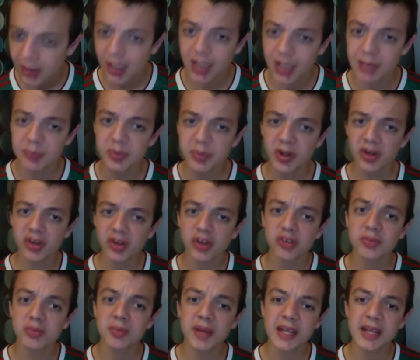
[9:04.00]

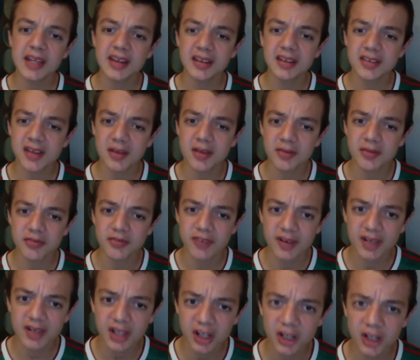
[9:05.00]
Olympiacos made it
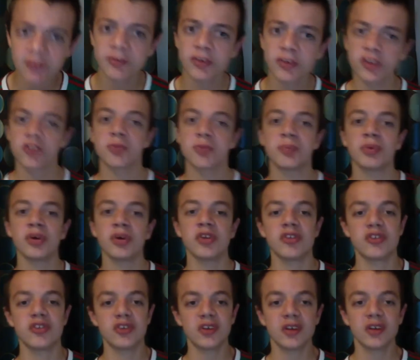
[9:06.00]
very hard for us.
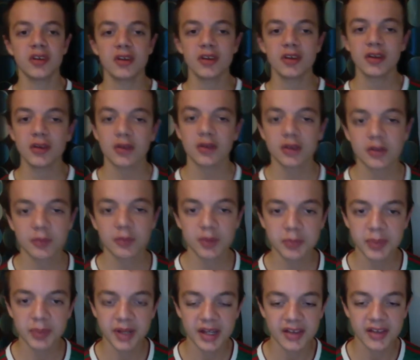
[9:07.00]
But we
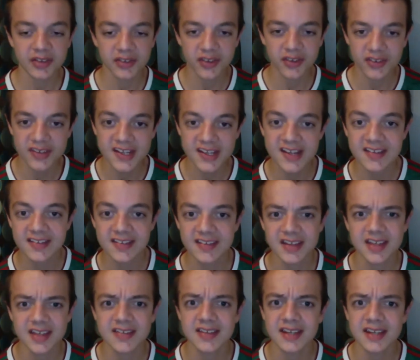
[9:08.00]
passed the test
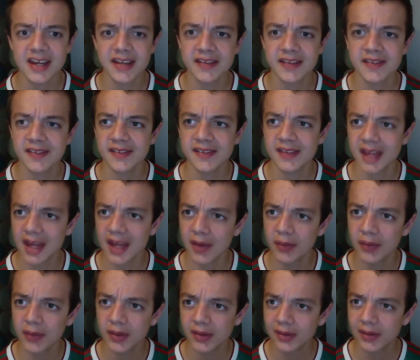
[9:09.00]
in the end. And now
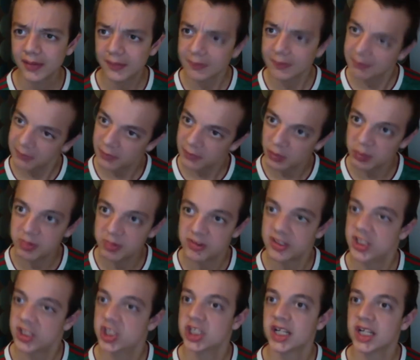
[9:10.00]
we
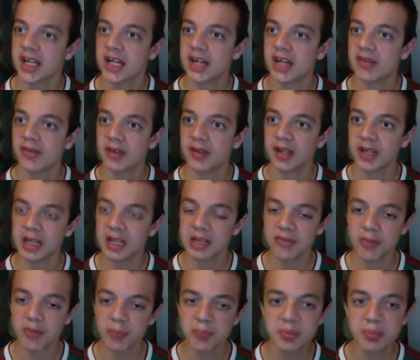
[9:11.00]
potentially have an
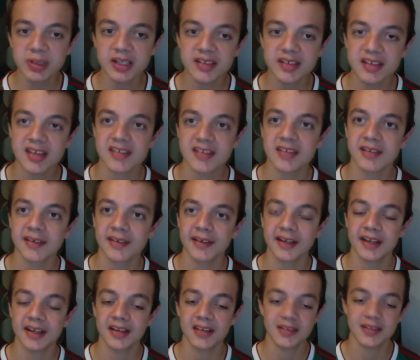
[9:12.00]
even bigger test on our
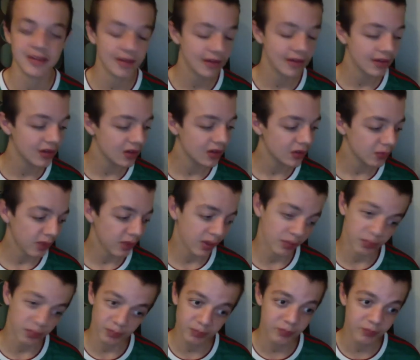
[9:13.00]
hands.
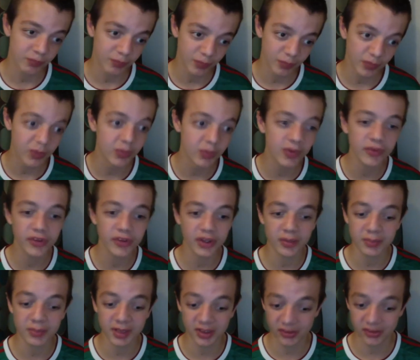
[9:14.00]
Well, we will do,
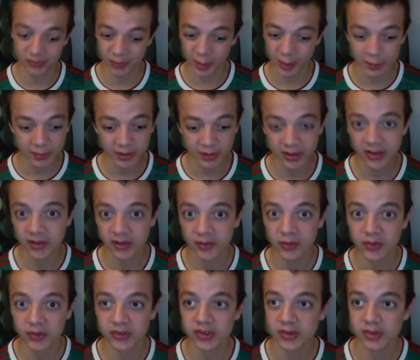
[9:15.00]
because Roma are
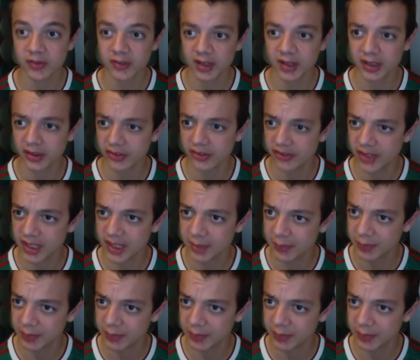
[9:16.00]
also a very good team.